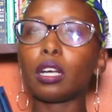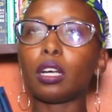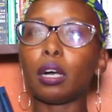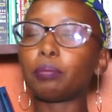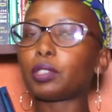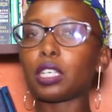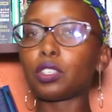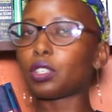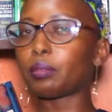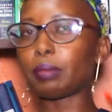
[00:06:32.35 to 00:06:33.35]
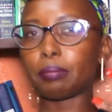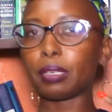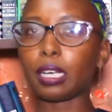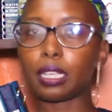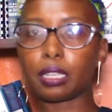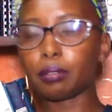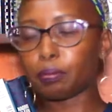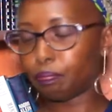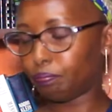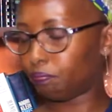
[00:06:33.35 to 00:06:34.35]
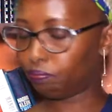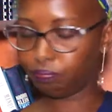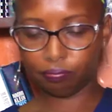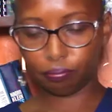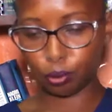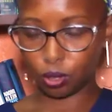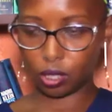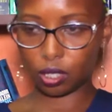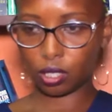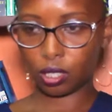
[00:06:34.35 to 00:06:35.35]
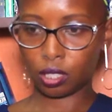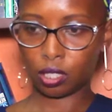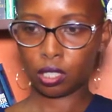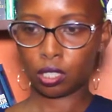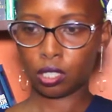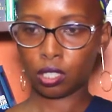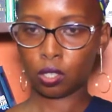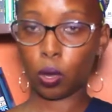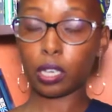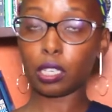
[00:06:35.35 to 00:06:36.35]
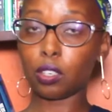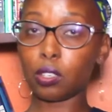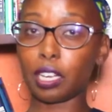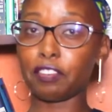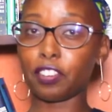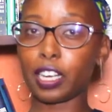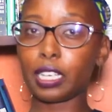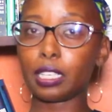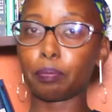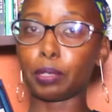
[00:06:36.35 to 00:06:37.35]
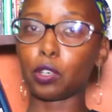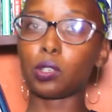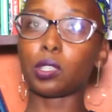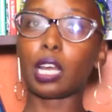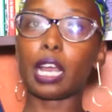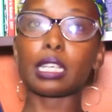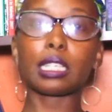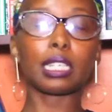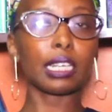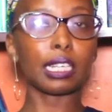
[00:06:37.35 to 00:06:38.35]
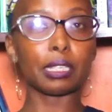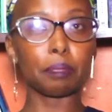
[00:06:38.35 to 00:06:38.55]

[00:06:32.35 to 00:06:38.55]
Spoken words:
I'm trying to remember other books. Quite a lot I've read because I studied